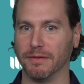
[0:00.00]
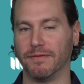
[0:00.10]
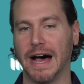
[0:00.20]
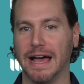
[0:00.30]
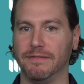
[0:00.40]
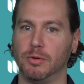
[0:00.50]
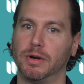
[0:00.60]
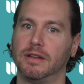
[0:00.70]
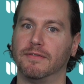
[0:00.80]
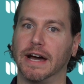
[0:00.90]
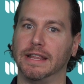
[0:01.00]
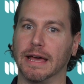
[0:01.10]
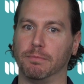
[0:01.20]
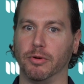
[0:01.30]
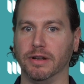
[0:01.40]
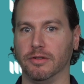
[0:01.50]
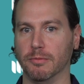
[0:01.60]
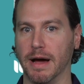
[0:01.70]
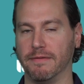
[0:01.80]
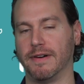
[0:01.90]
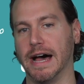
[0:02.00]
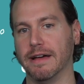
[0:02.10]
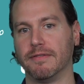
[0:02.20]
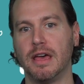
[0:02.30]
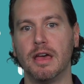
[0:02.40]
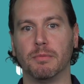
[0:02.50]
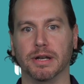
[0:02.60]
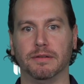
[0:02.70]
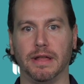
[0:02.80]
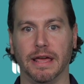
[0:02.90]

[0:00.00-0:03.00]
but five, you would have divided that 0.2 by five but,